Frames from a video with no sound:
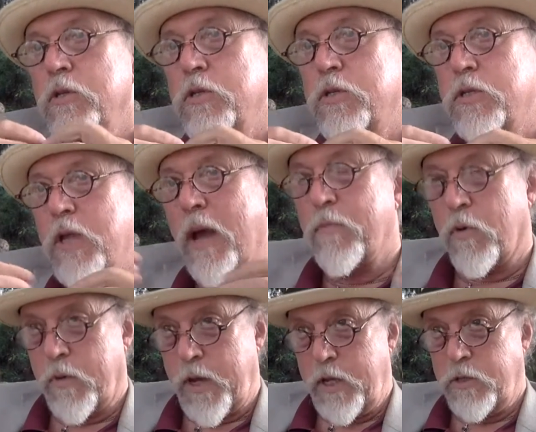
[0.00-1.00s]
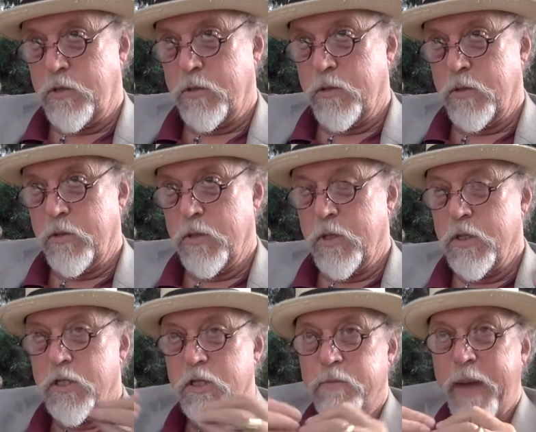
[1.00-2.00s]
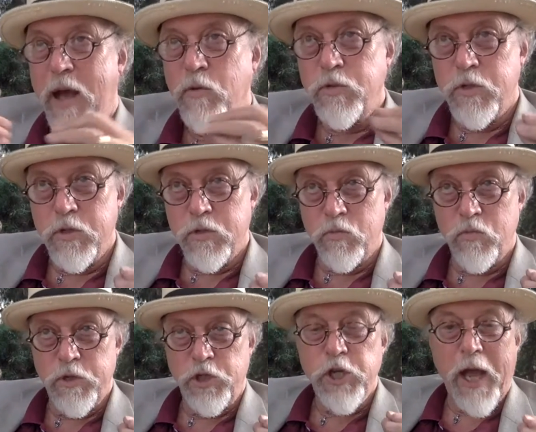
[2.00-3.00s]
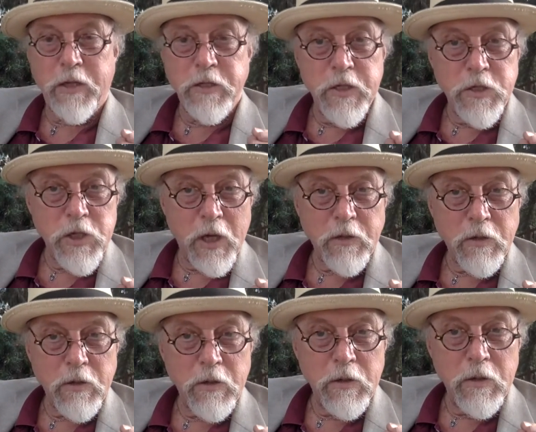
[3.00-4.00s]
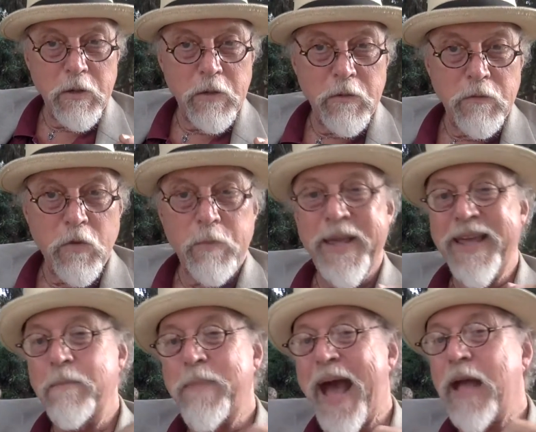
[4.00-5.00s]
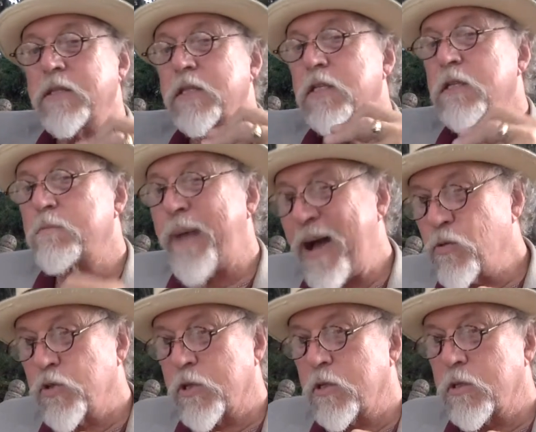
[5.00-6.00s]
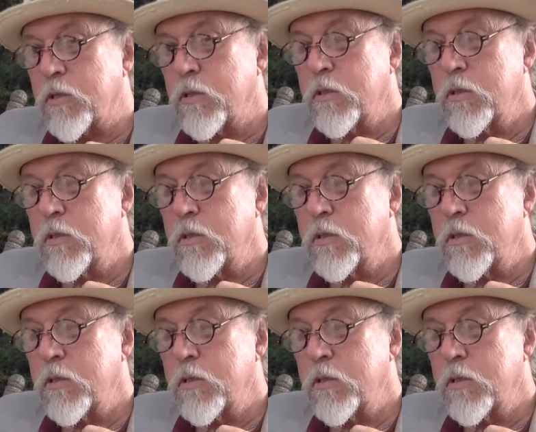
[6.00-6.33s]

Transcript: separate. Spouses reject each other for being bad spouses.